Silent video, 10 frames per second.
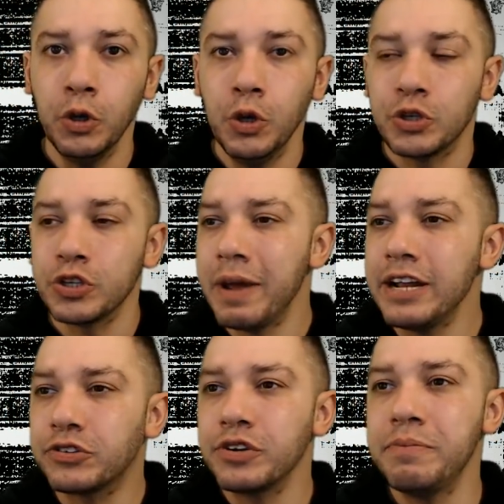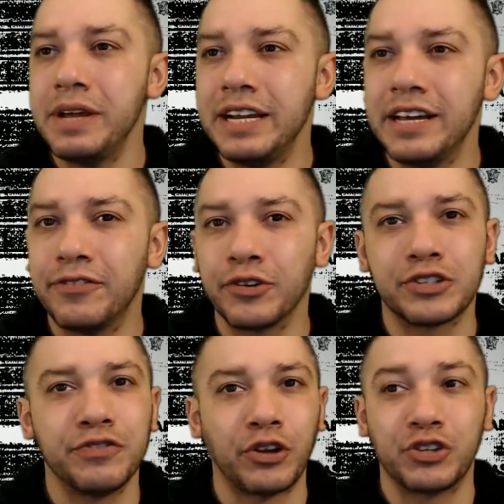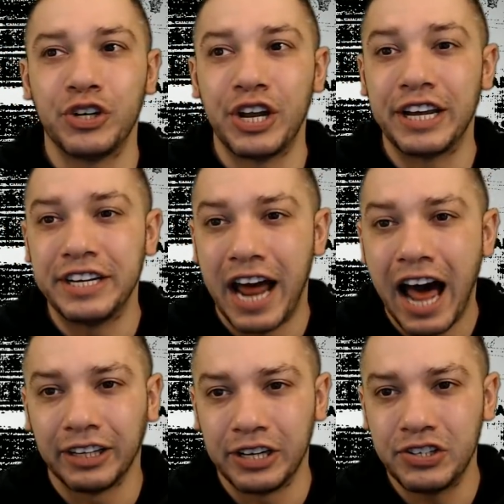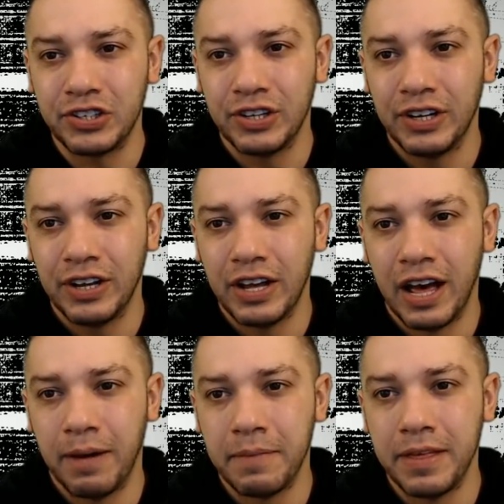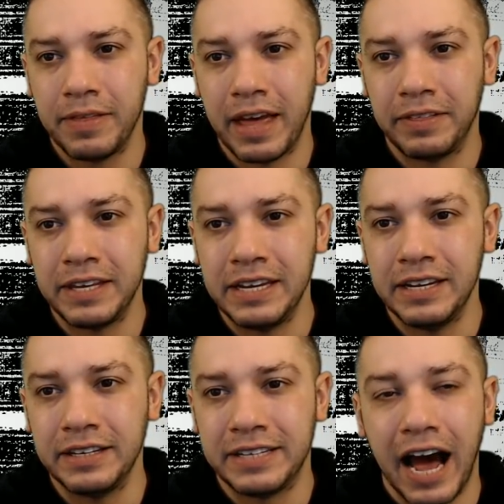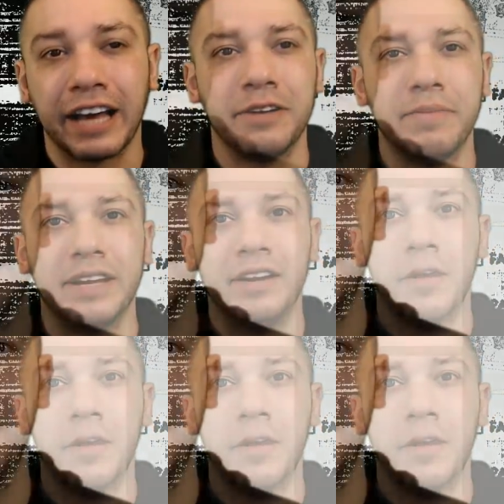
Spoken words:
So the mainstream media, first of all, should acknowledge that the document